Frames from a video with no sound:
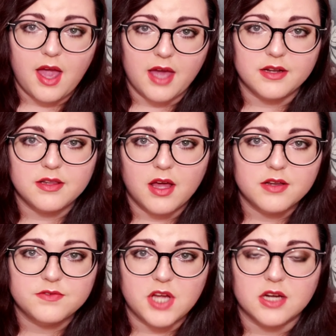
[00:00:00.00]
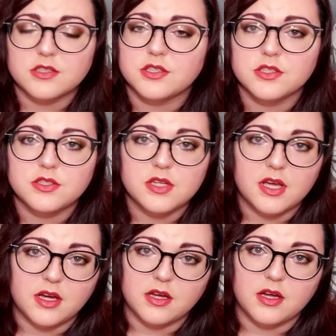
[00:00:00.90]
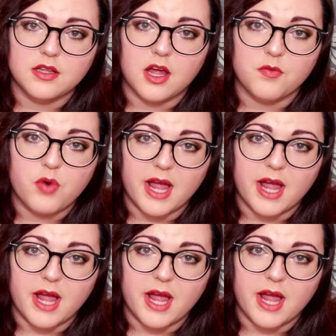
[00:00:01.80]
And a lot of doctors, a lot of